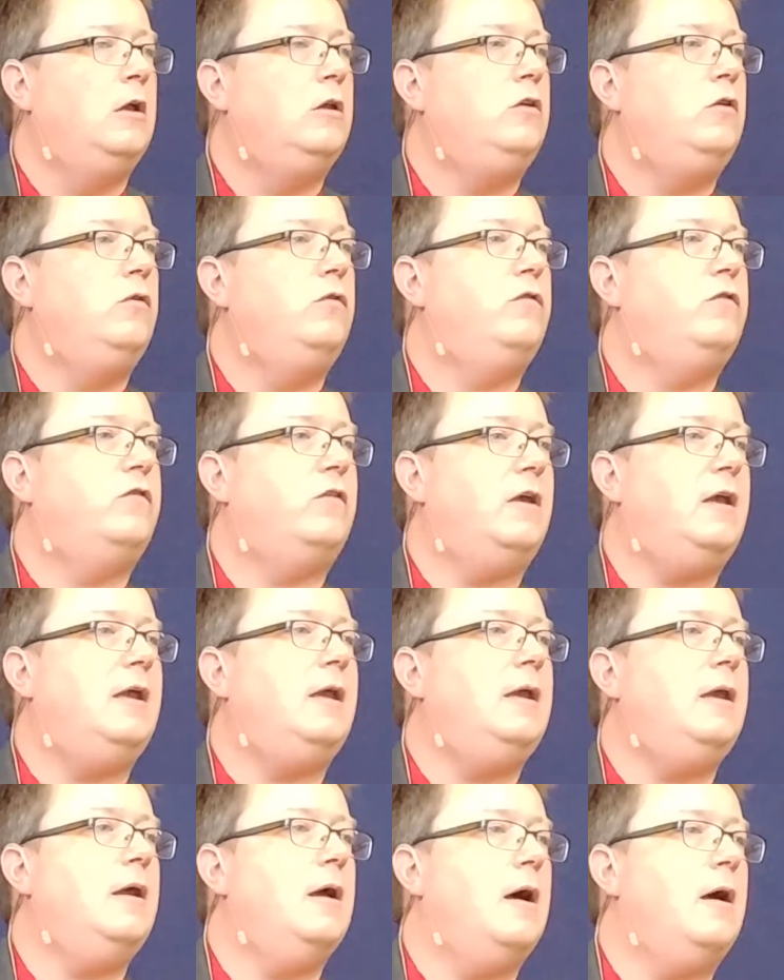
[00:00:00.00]
you
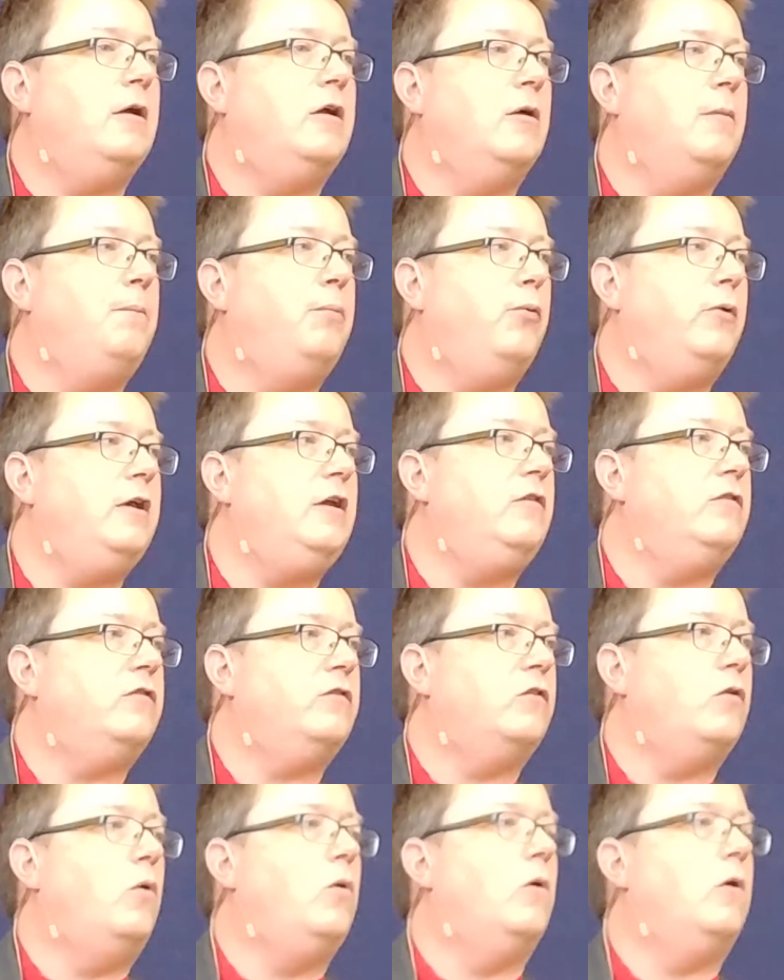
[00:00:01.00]
see a complete
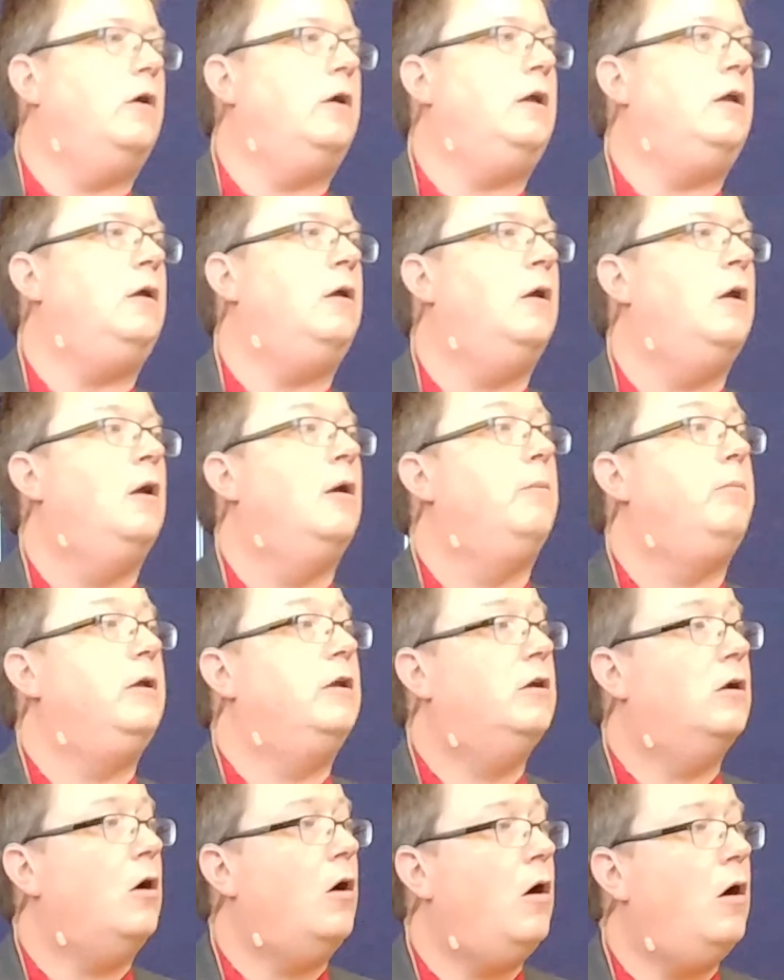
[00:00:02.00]
story
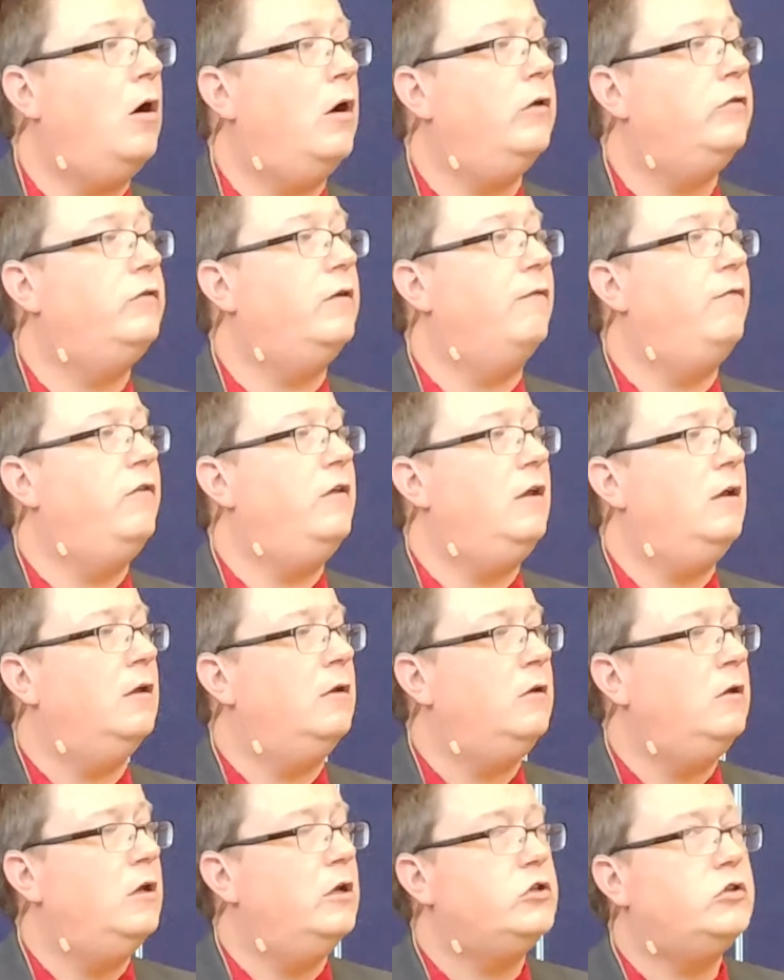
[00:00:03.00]
because of the
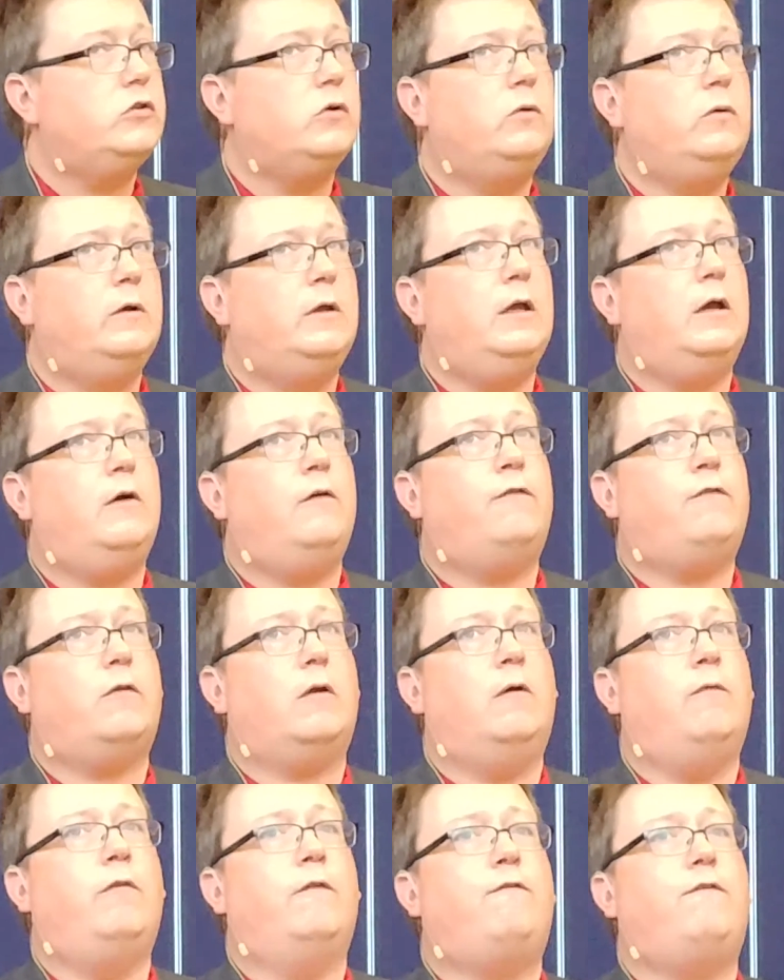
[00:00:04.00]
initial gift
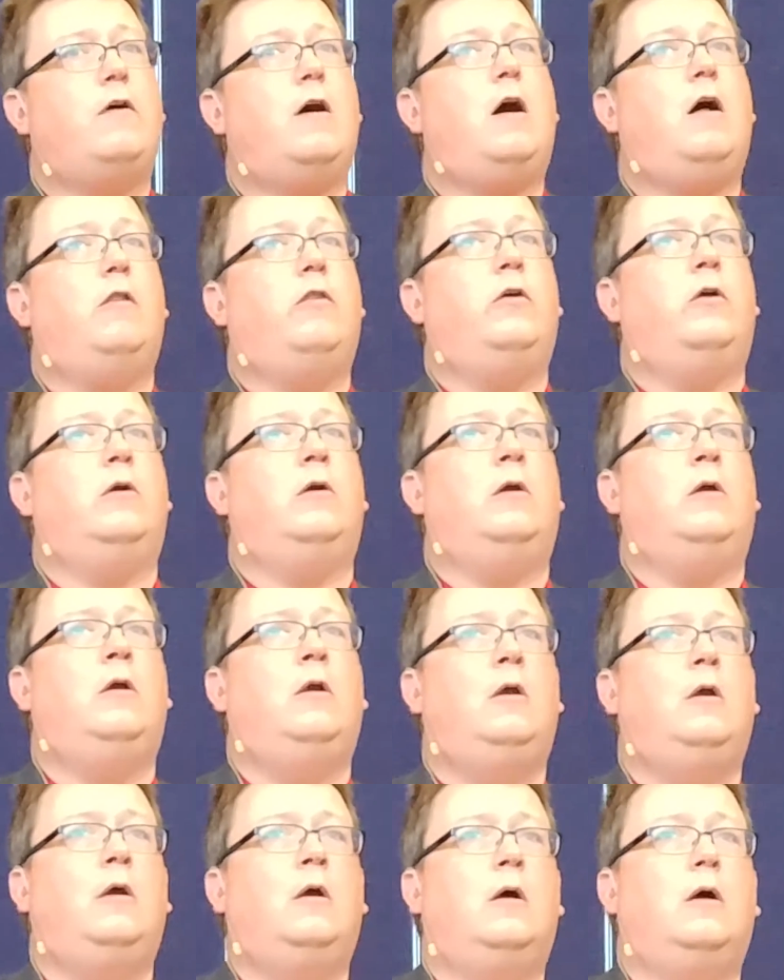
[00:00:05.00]
of the Father
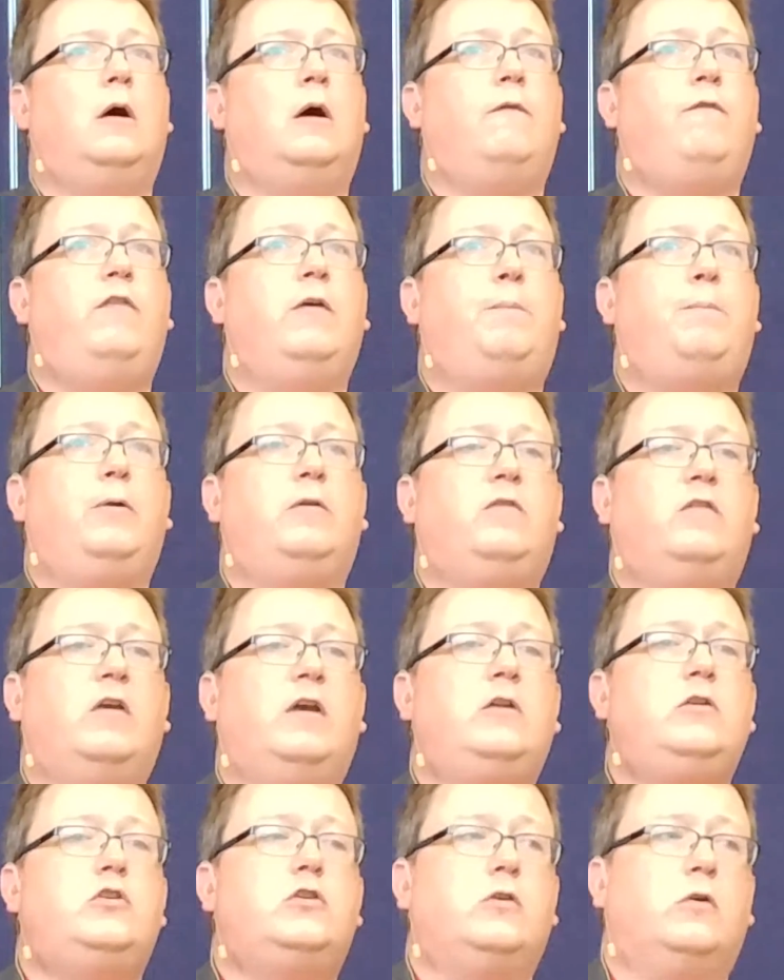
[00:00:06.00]
of the
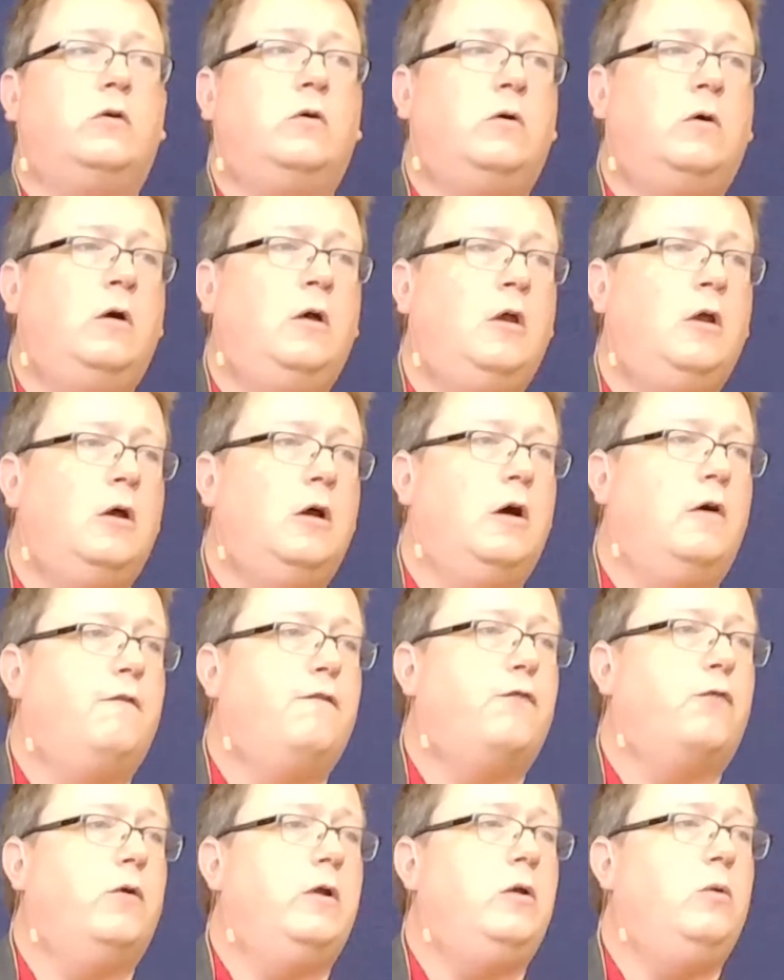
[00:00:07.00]
potential
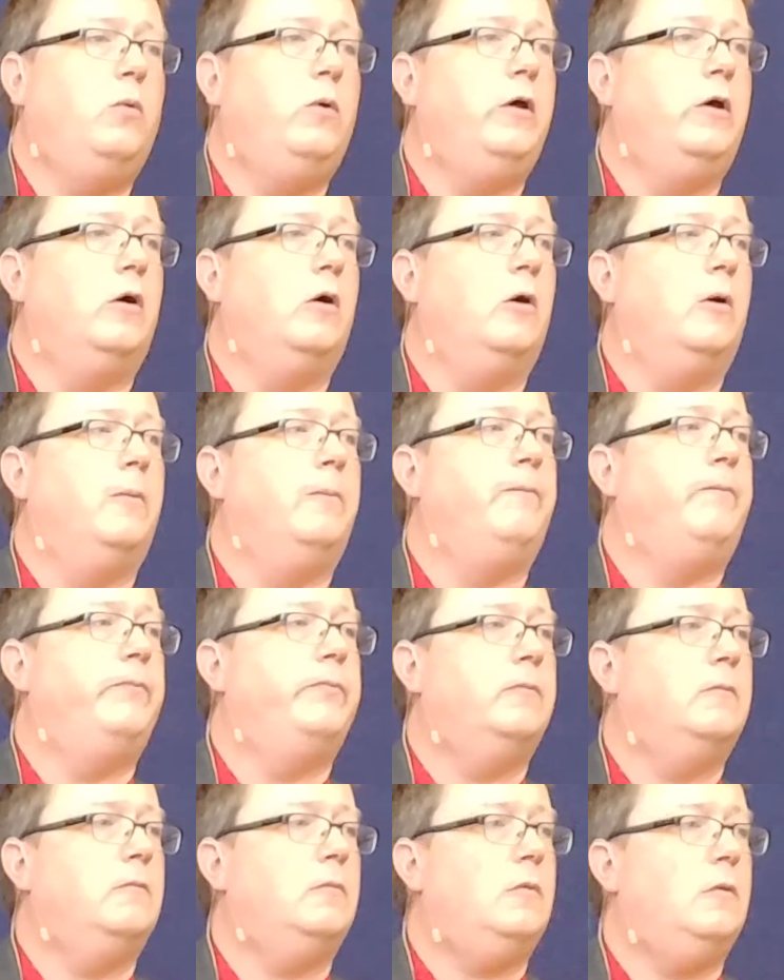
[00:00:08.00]
of free will.